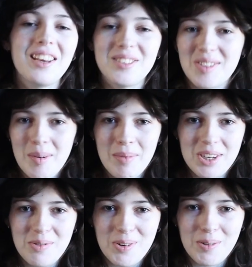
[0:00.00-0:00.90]
you so
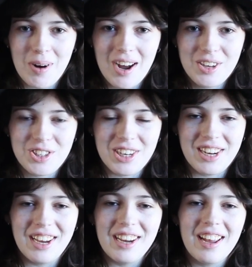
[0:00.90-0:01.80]
much for
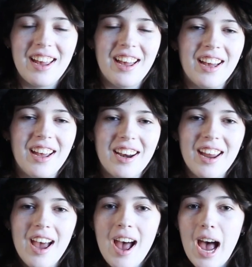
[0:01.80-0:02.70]
watching,
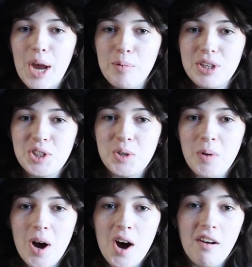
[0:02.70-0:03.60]
and I wish you
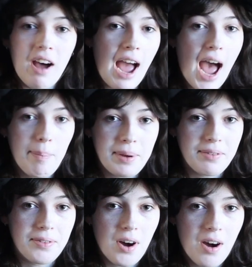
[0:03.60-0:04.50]
all a happy
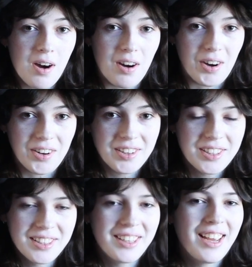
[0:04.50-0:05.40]
fall
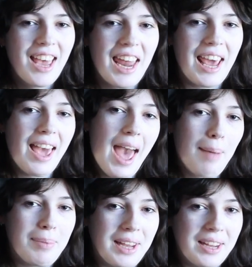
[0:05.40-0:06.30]
and a
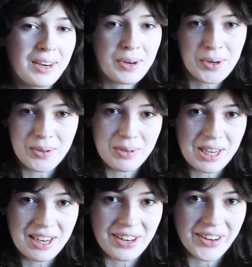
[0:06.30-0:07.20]
happy new
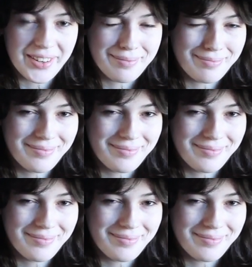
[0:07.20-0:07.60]
year.